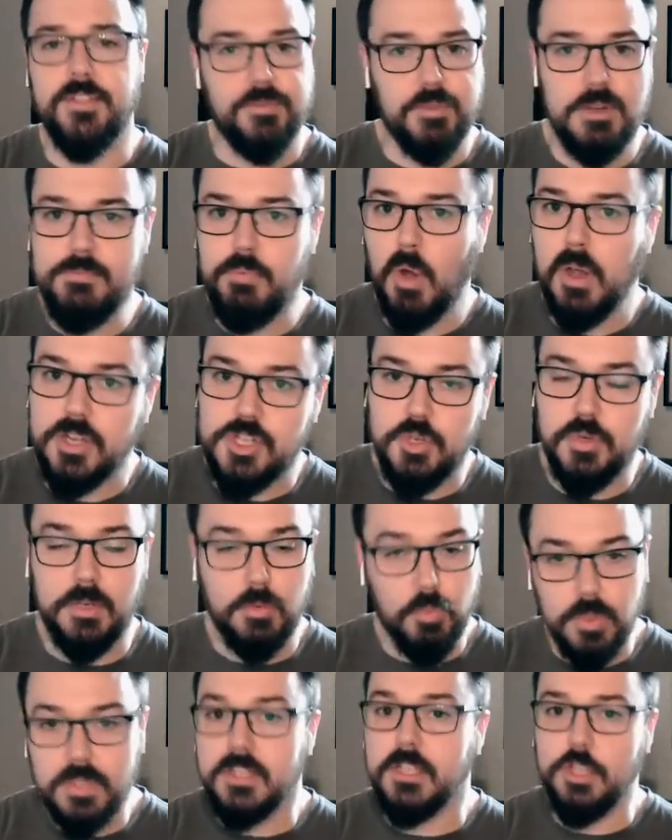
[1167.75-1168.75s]
the three-point
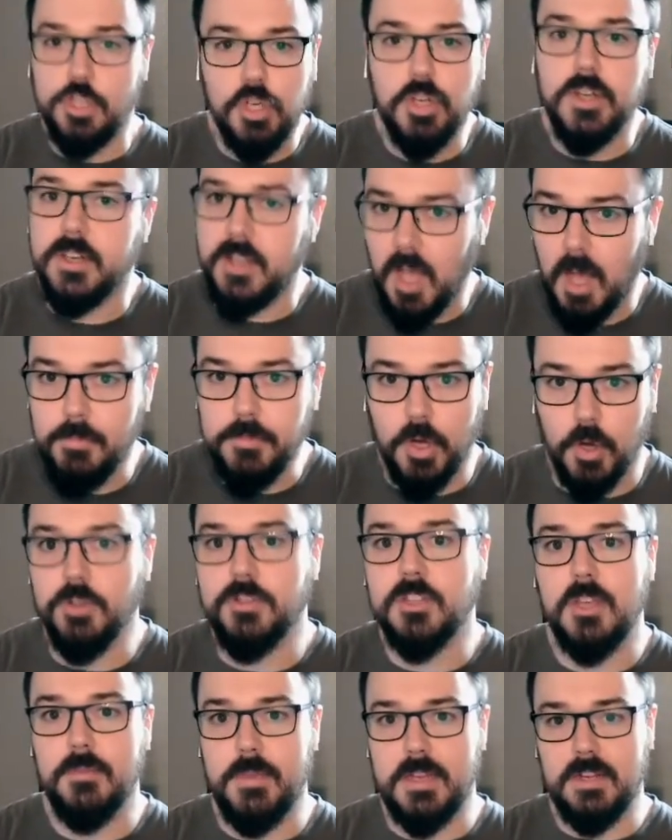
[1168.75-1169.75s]
shooting really could come to
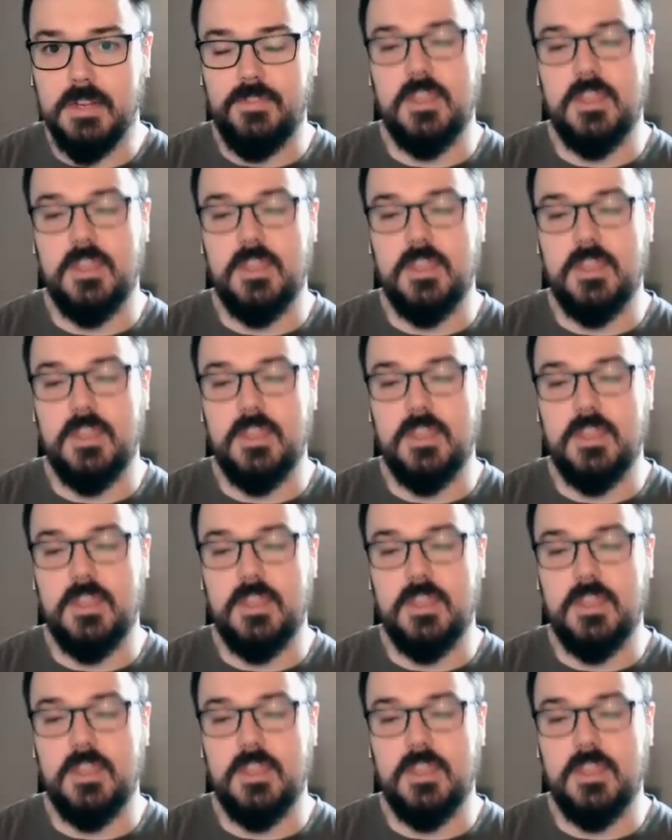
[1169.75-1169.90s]
hurt them.